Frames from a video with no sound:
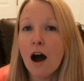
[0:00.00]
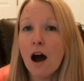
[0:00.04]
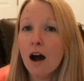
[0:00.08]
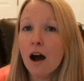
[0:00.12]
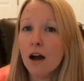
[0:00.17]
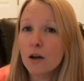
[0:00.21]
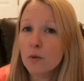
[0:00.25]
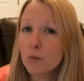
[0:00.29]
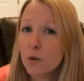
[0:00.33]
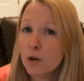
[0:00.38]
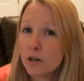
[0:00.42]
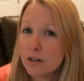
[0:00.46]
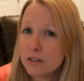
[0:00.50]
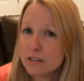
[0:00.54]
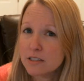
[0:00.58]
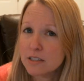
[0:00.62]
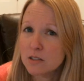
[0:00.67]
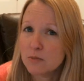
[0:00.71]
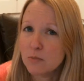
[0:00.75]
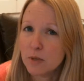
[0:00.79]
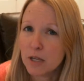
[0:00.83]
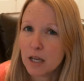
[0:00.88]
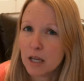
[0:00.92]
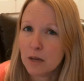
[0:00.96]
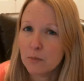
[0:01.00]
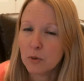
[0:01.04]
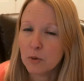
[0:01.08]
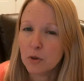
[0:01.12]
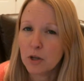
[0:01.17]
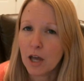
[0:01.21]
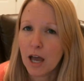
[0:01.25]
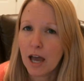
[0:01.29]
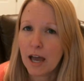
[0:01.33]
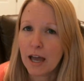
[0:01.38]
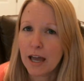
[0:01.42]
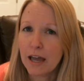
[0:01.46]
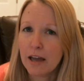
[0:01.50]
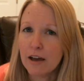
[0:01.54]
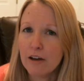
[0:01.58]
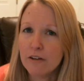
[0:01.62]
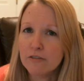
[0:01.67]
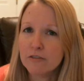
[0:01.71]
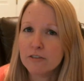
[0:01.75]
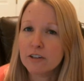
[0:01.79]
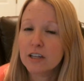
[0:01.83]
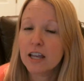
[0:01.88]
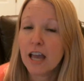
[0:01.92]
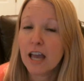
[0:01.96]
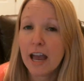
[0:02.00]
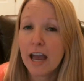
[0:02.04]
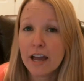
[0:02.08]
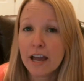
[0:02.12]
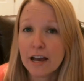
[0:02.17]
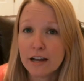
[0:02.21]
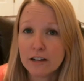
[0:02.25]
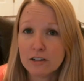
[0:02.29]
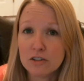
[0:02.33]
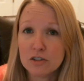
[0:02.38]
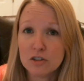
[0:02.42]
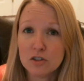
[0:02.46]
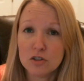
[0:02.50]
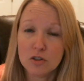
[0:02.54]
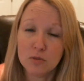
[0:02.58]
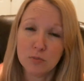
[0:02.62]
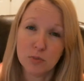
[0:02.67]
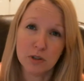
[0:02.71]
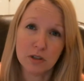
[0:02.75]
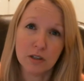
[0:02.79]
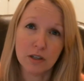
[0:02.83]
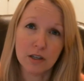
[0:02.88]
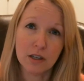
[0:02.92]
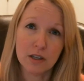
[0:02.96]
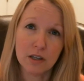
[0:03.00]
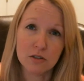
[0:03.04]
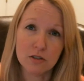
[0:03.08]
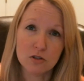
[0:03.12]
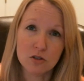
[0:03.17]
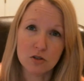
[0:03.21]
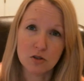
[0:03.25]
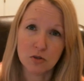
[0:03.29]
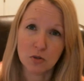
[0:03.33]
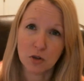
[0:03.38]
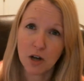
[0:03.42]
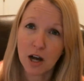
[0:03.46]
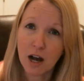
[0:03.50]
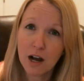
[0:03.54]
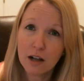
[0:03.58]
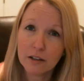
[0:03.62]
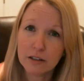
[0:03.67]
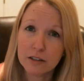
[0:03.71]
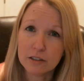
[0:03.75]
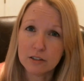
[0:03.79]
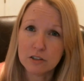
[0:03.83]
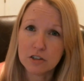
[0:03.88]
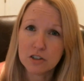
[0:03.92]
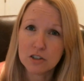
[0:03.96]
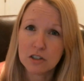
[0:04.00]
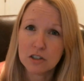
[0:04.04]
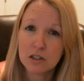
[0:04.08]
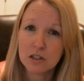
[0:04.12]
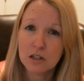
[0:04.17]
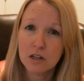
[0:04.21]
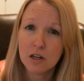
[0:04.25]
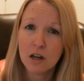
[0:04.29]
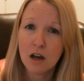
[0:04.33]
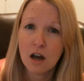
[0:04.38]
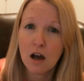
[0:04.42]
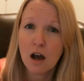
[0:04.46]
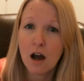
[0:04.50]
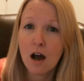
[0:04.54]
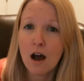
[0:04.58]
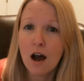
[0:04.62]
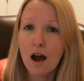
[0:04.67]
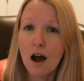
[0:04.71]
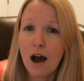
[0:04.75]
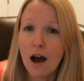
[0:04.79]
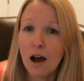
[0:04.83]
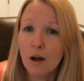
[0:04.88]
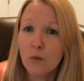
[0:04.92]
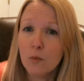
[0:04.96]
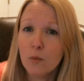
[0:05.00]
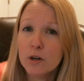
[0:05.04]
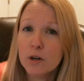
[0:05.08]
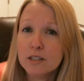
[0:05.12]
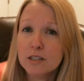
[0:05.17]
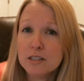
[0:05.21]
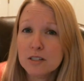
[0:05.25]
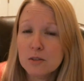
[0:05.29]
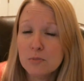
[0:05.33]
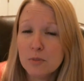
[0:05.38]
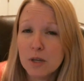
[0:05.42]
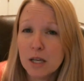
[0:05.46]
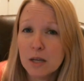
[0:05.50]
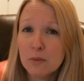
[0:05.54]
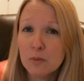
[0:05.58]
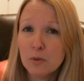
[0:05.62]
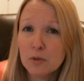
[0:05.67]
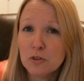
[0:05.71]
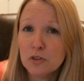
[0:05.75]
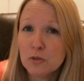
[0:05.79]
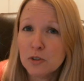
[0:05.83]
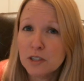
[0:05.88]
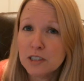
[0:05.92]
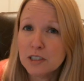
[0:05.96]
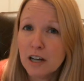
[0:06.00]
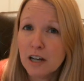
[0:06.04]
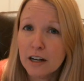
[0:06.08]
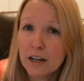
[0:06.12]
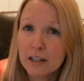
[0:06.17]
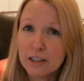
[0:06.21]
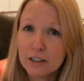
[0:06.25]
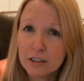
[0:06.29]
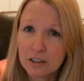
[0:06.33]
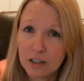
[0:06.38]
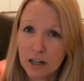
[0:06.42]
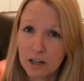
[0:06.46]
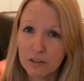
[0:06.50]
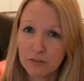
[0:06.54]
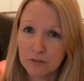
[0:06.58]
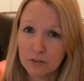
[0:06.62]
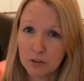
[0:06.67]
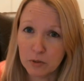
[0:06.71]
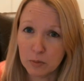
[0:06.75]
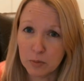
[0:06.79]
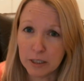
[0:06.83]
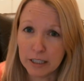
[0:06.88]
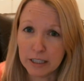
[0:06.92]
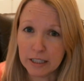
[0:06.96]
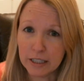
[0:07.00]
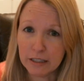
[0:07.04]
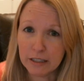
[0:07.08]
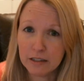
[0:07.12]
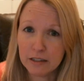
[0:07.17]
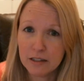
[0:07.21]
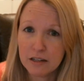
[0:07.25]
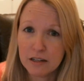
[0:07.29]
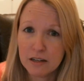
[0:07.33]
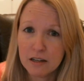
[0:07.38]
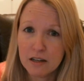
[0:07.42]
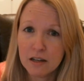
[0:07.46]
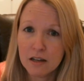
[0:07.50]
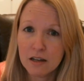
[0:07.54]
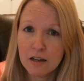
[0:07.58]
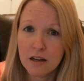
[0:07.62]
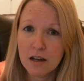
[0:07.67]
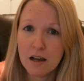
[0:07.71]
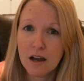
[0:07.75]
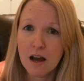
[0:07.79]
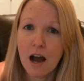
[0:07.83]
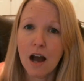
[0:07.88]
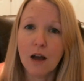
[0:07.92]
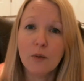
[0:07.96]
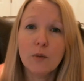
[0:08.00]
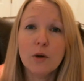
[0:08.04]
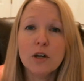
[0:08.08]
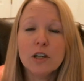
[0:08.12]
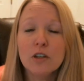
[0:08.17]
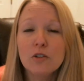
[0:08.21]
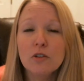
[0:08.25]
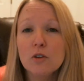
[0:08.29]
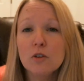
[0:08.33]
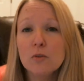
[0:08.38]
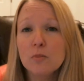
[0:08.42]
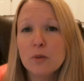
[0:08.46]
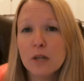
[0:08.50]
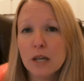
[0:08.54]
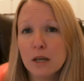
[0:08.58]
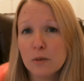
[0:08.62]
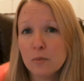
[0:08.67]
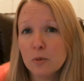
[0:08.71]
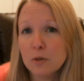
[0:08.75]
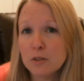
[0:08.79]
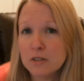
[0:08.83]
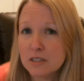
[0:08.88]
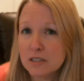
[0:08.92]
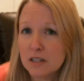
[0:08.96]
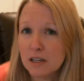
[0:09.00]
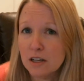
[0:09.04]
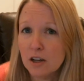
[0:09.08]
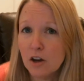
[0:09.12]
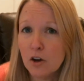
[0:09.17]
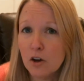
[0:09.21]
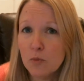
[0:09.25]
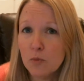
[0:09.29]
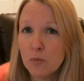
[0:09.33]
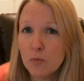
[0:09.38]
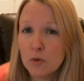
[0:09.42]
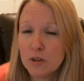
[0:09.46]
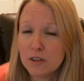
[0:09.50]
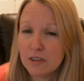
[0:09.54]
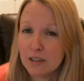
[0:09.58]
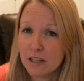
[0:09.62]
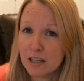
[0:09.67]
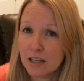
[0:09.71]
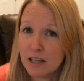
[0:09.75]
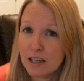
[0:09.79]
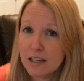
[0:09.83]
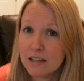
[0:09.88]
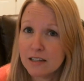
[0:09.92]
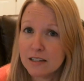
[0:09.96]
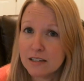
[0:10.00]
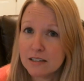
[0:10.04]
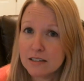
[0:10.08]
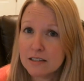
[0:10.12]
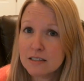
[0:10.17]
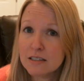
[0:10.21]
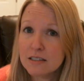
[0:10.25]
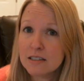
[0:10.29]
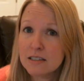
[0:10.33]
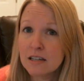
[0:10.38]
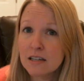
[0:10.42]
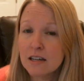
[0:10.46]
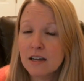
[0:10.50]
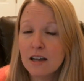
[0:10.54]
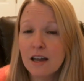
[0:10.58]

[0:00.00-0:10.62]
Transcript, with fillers: I want us to be able to have cash to put the kids through college. I want us to be able to retire comfortably. I want you to be able to stay home with the kids